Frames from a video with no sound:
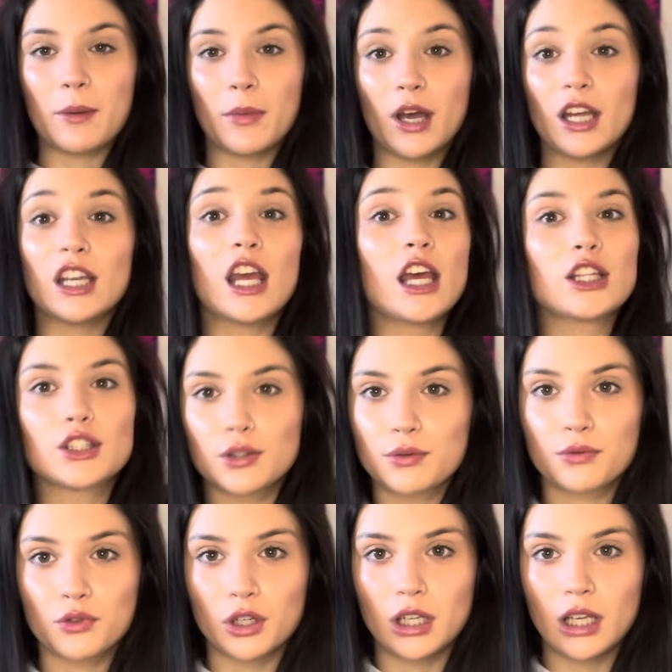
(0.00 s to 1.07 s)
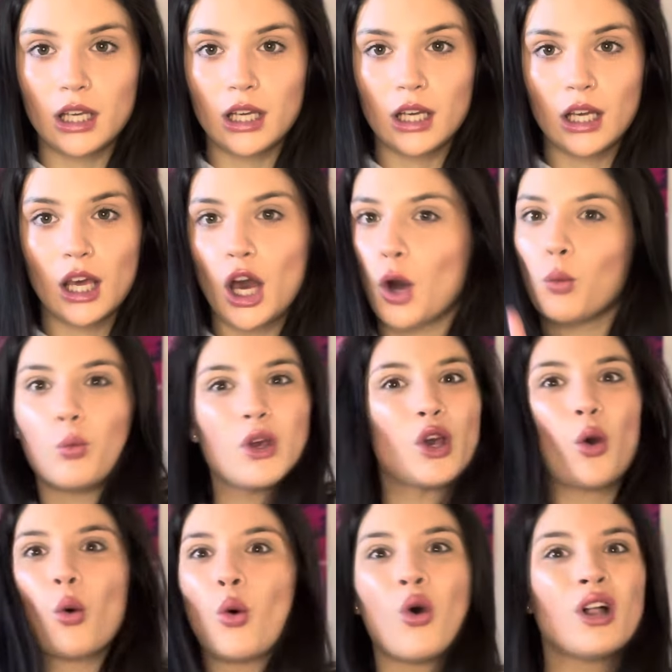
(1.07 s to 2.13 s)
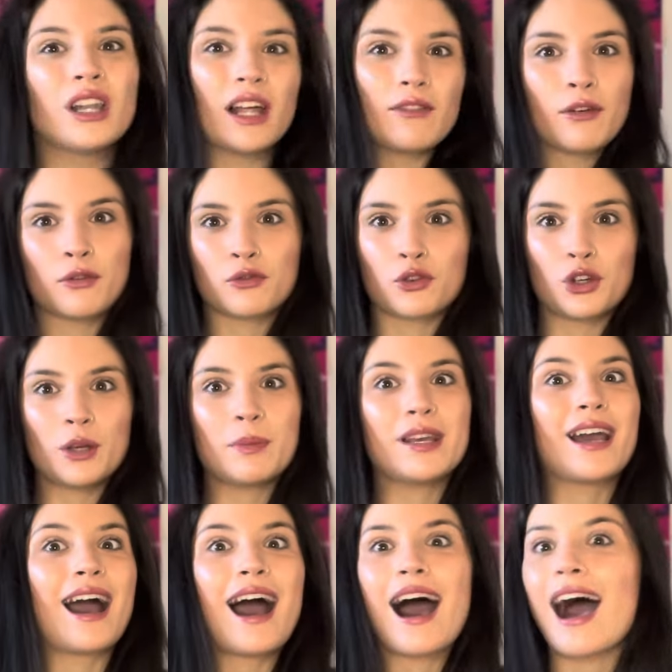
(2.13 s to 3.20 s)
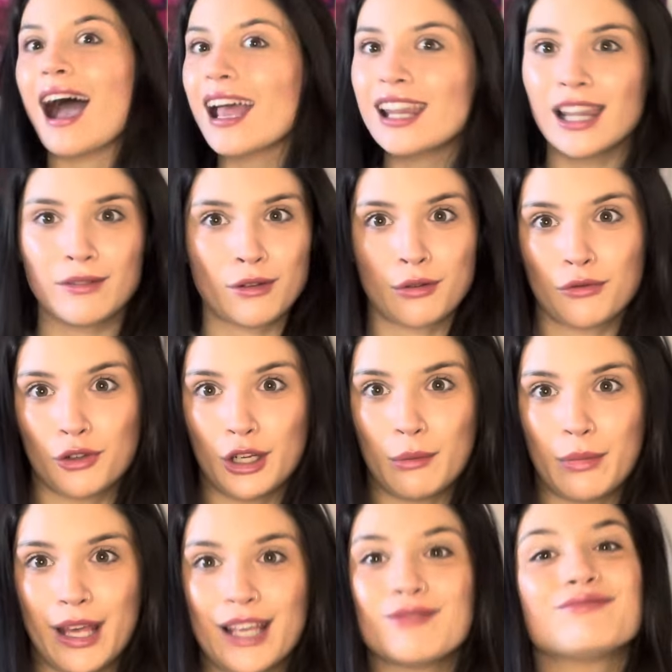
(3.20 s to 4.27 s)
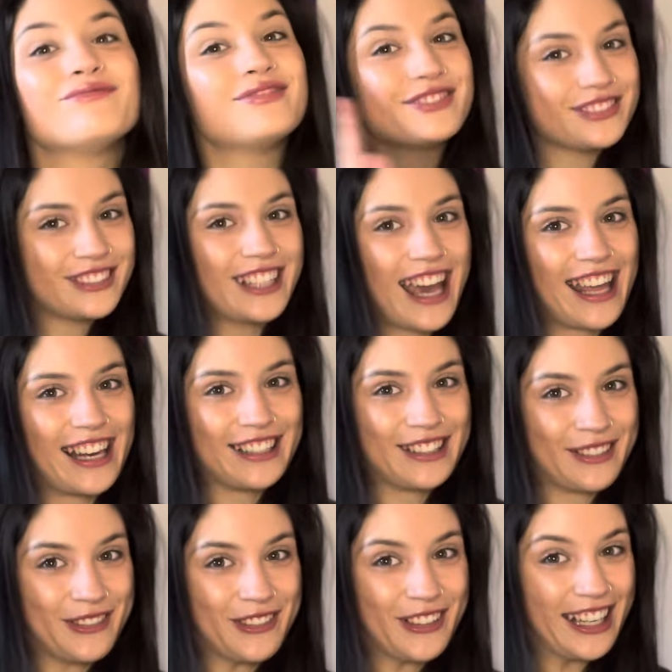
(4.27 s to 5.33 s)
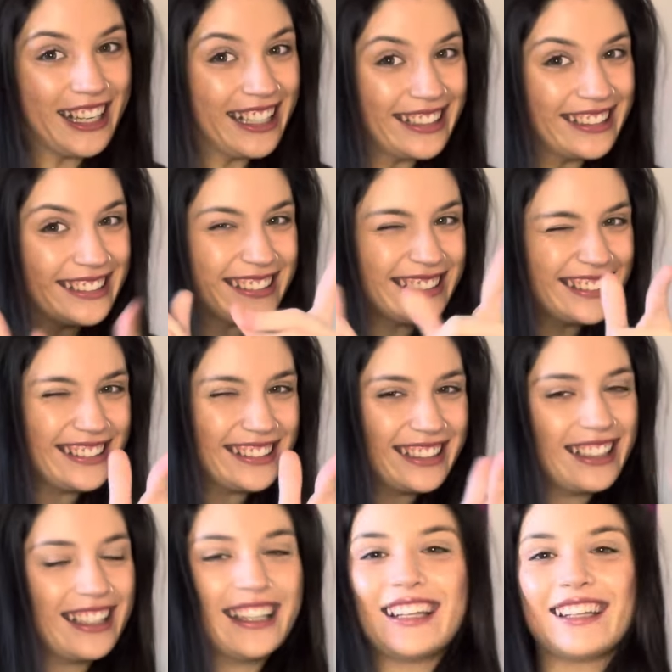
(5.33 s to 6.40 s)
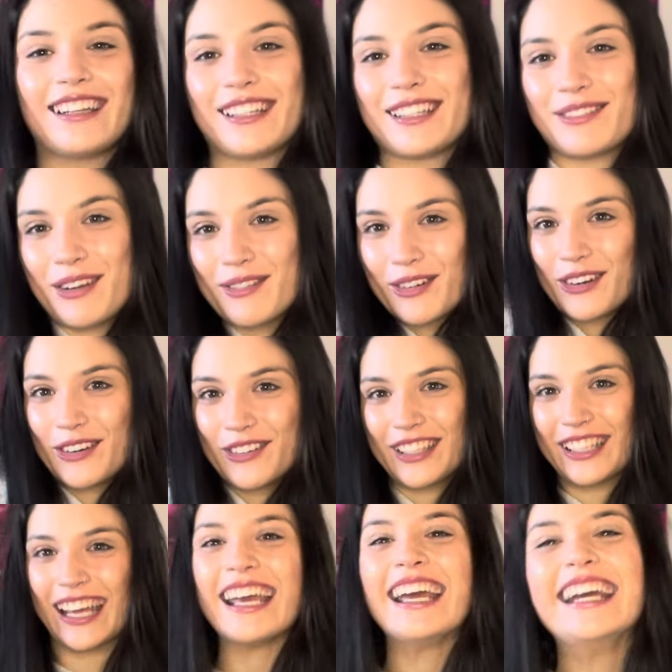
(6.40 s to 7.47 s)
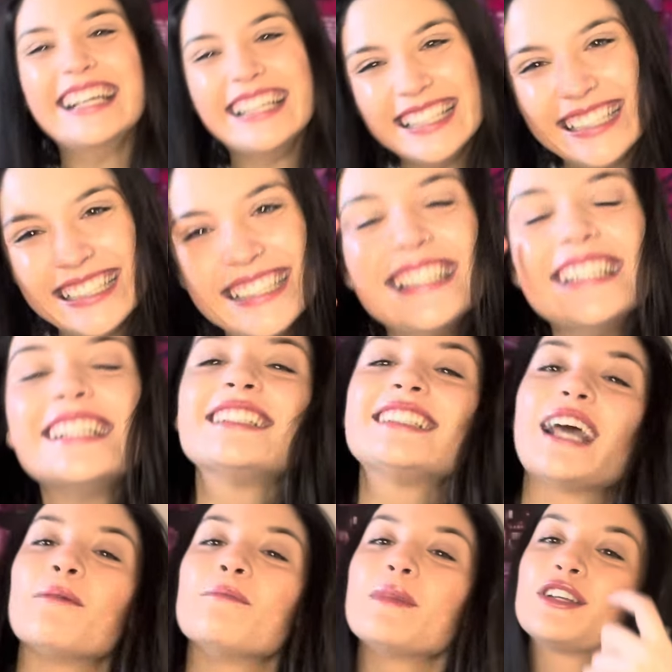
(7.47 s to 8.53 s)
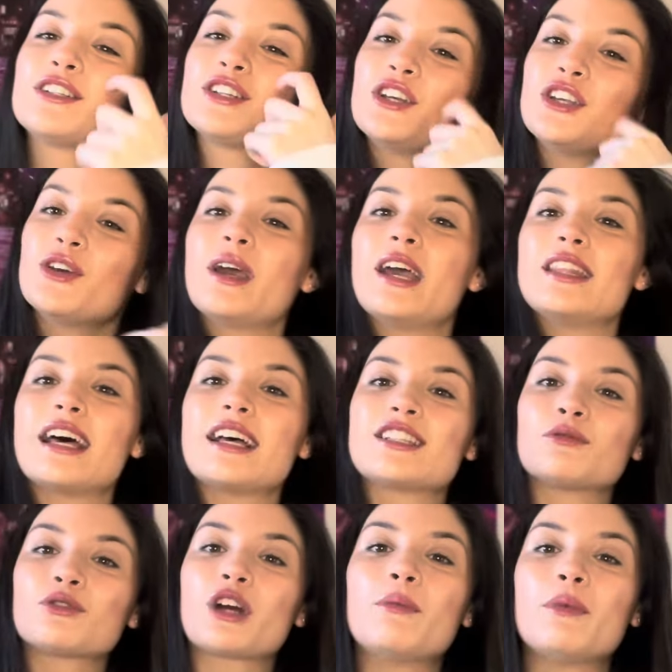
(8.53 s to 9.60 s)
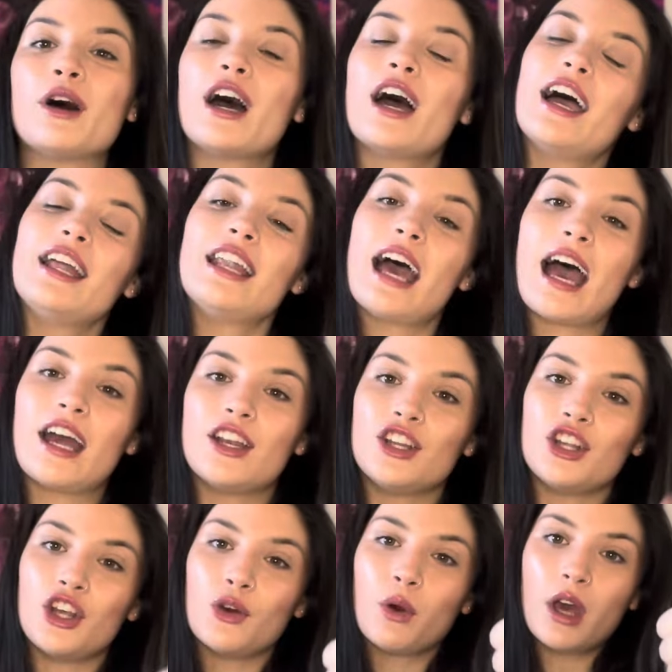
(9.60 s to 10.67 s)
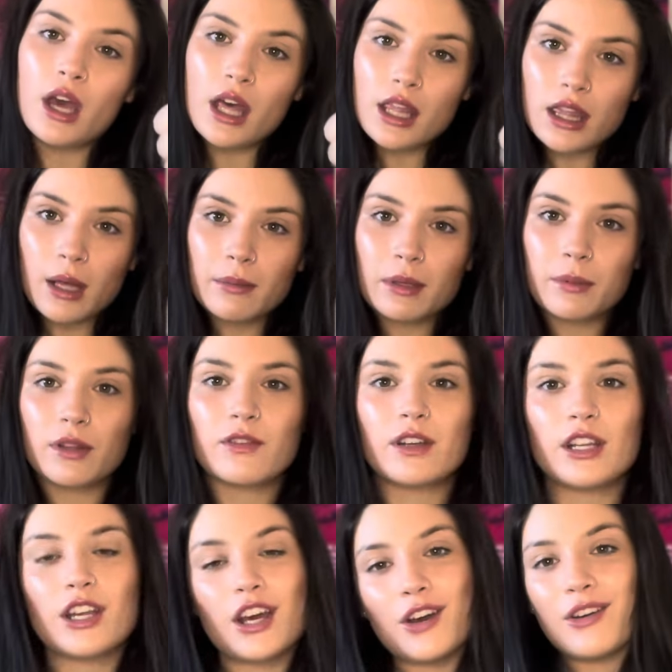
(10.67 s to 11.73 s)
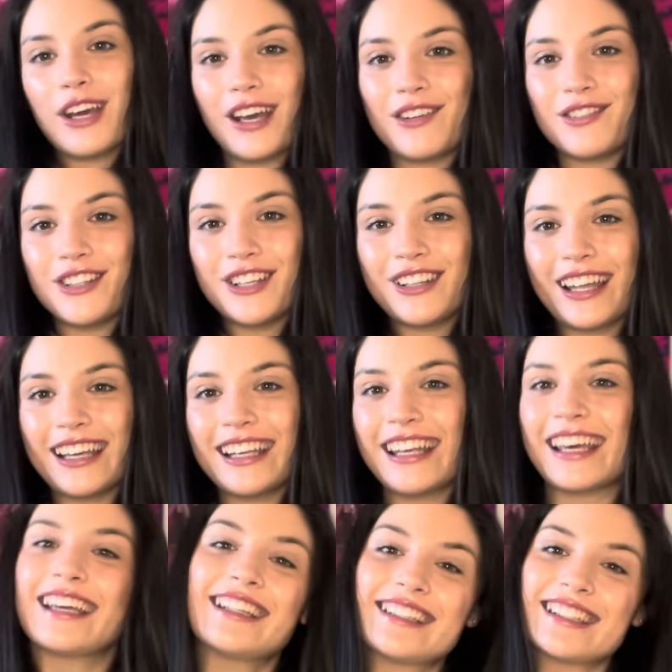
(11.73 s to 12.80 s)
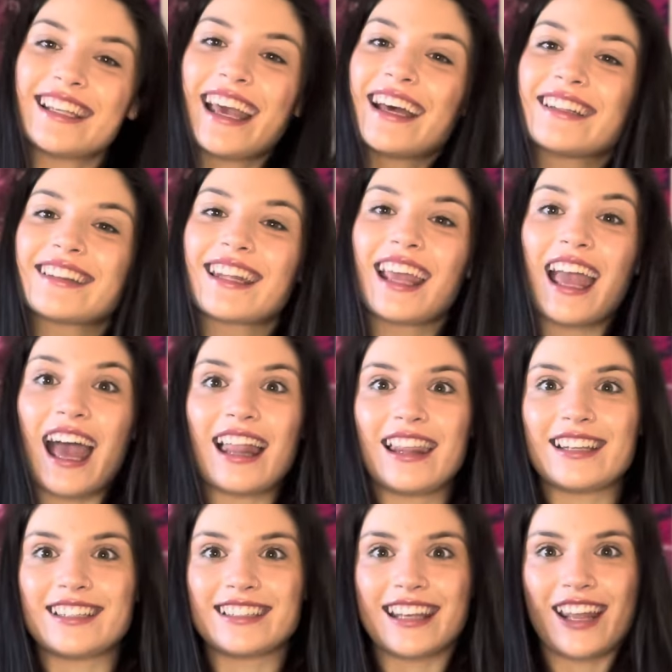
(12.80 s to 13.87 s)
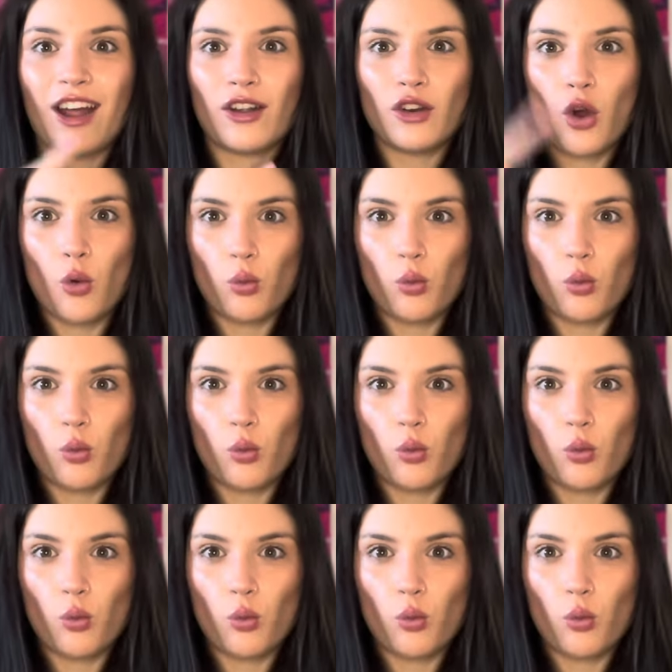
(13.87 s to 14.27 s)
button, it's free and we all love a freebie. I love a freebie and it's free, that's my motto of the day. So yeah, make sure you hit that subscribe button and you thumbs up the video if you like it. So yeah, and let's just get on.